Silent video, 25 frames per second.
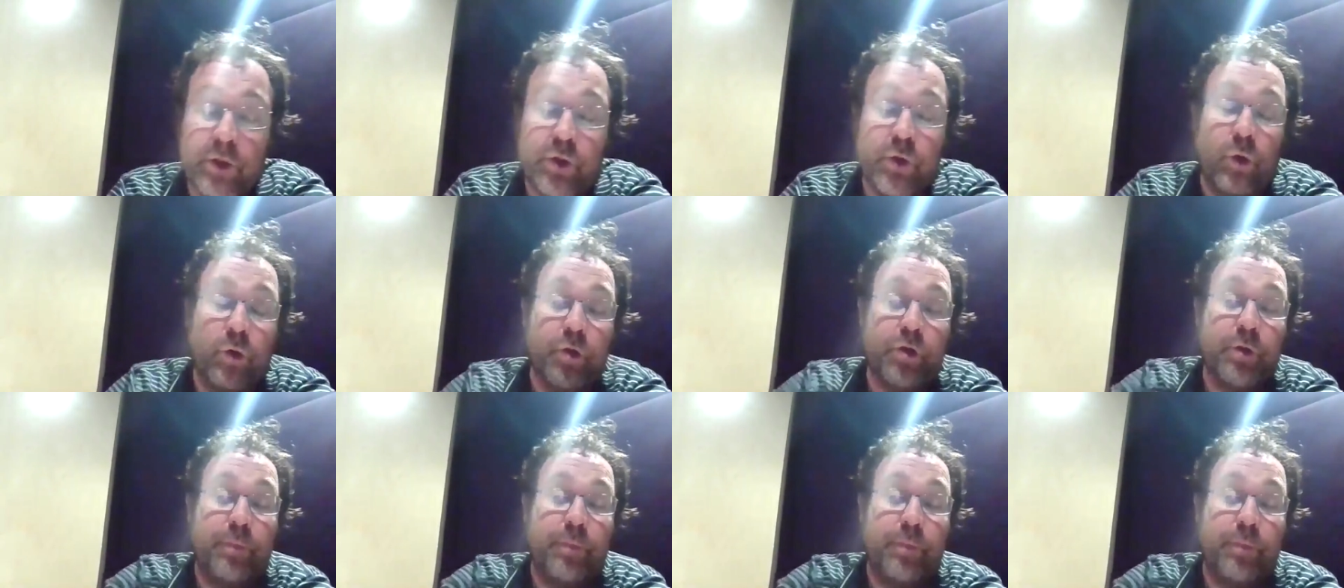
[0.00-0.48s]

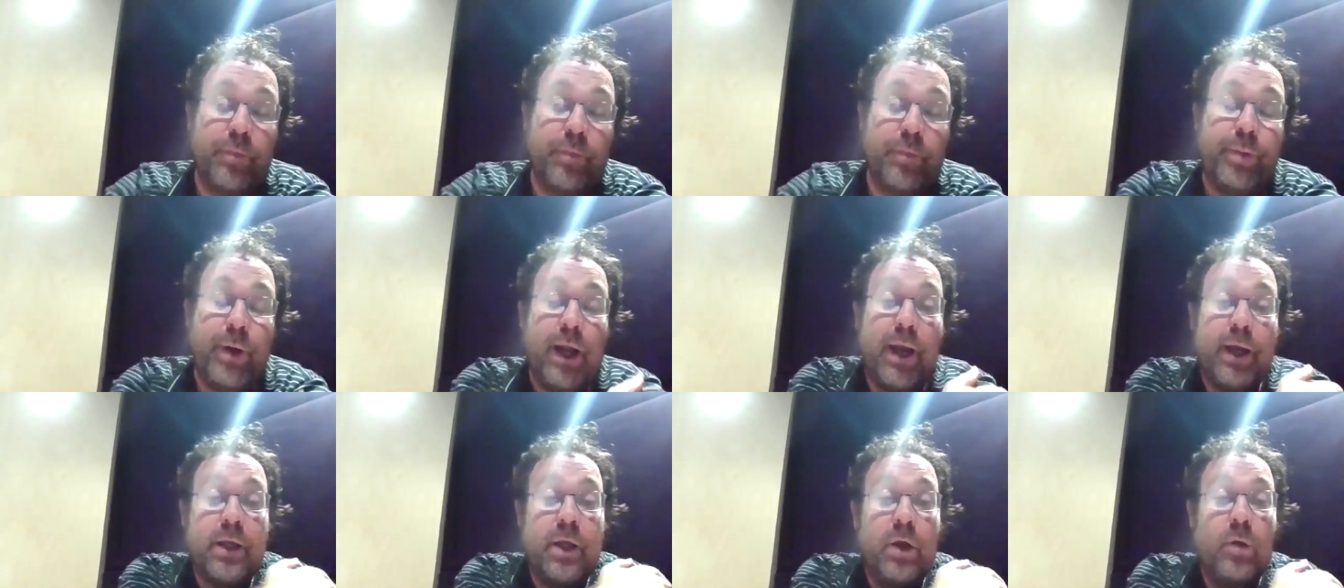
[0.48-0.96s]
Georgia
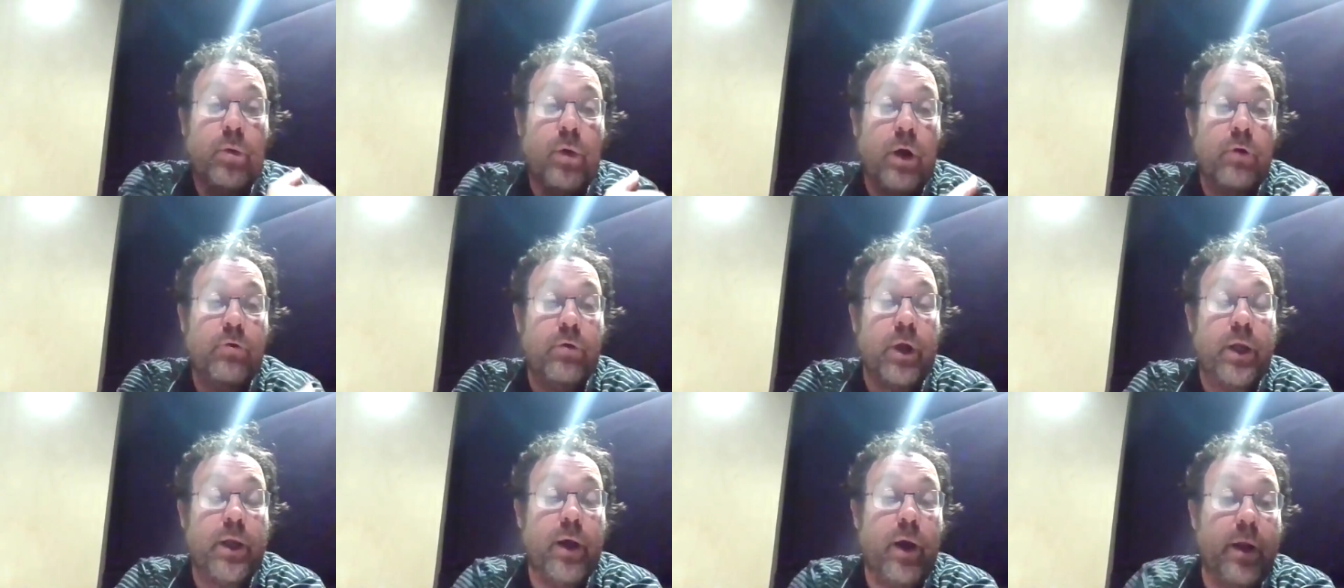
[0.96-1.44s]
Pack, who are
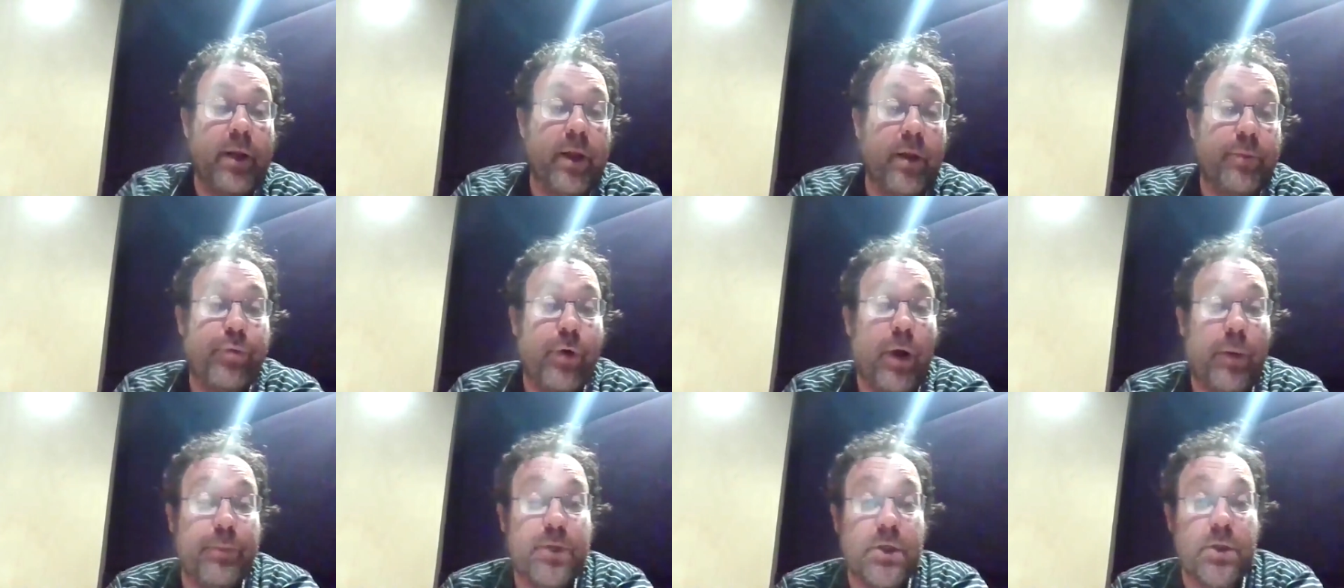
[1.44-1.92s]
regarded
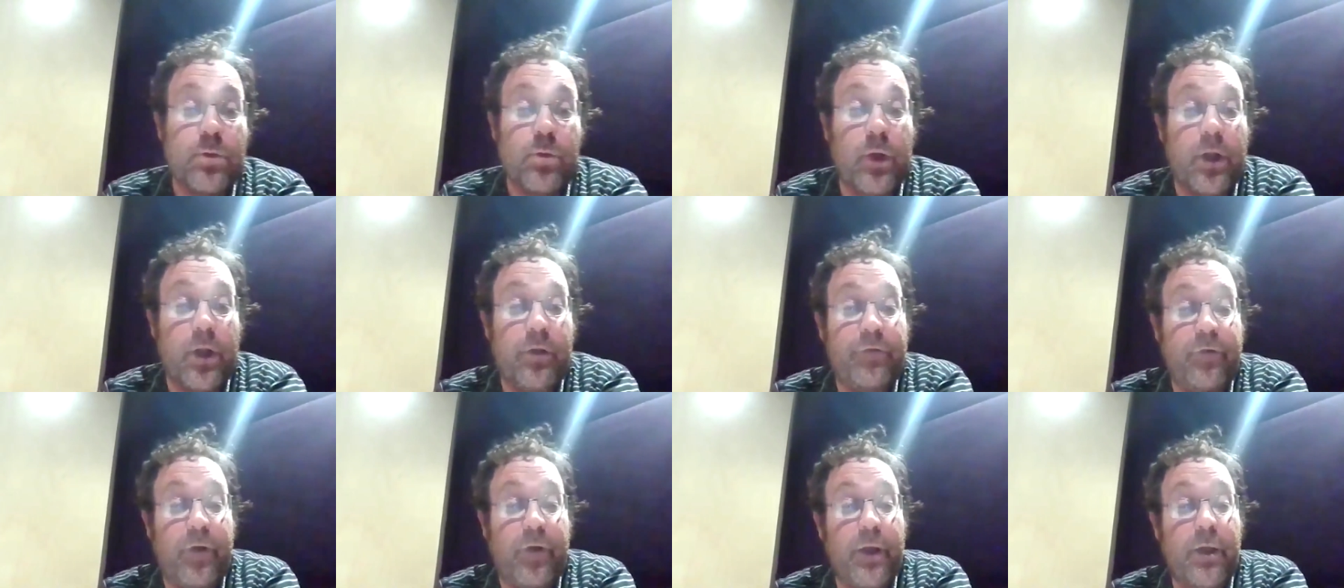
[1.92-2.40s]
perhaps as one of the
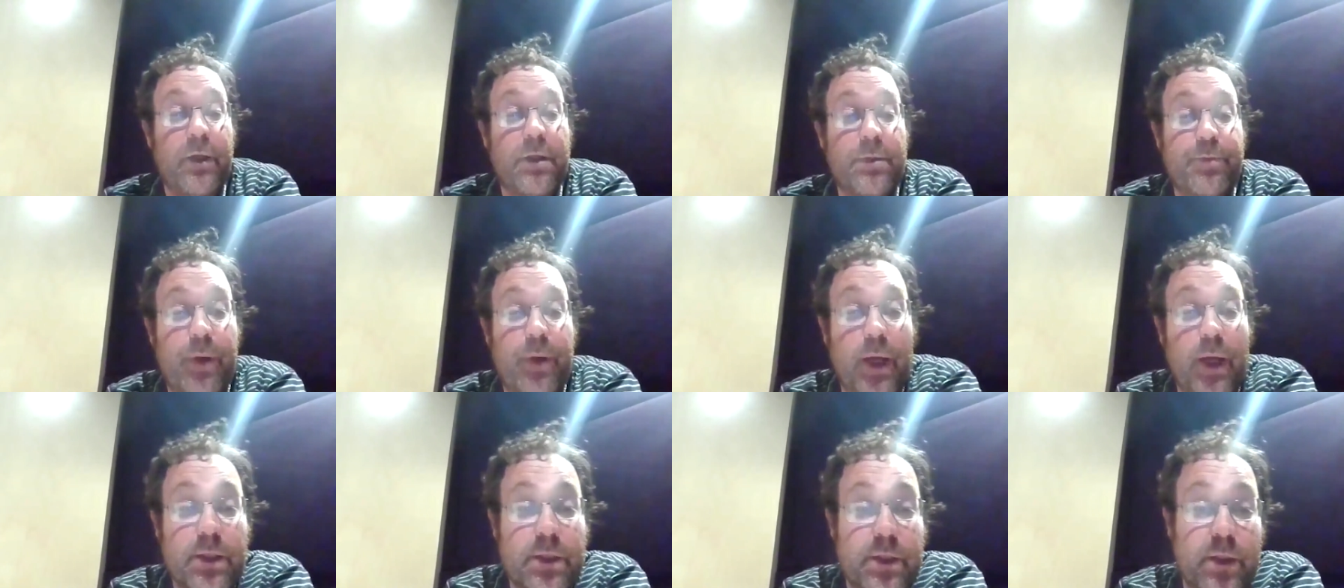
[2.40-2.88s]
finest
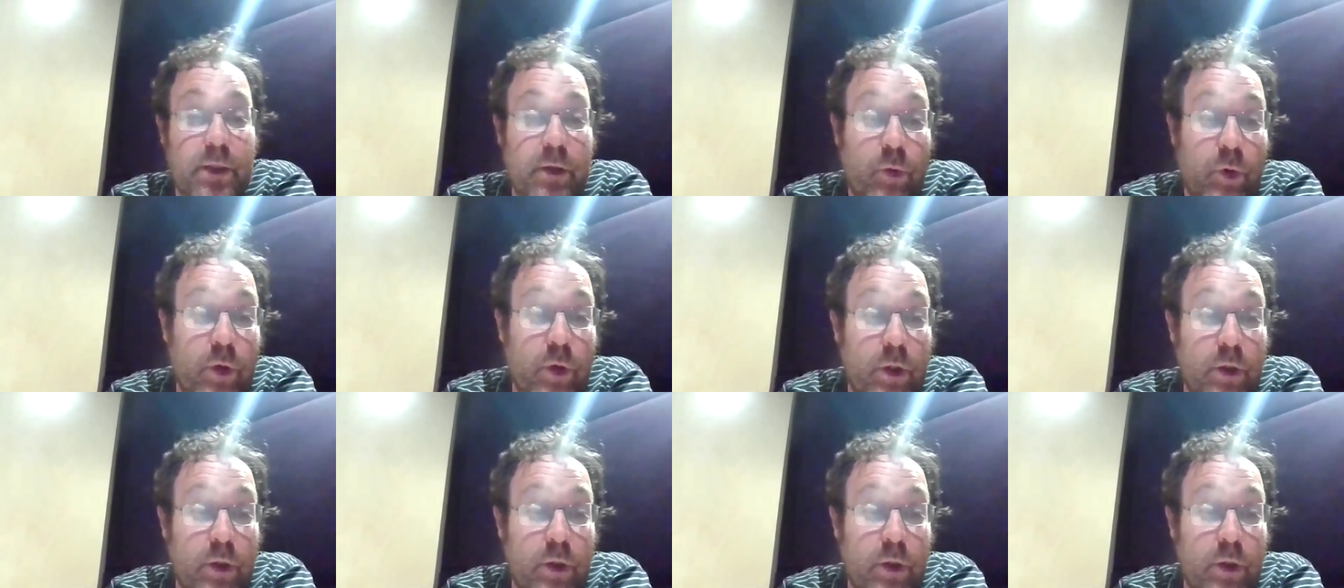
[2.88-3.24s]
packs in the world?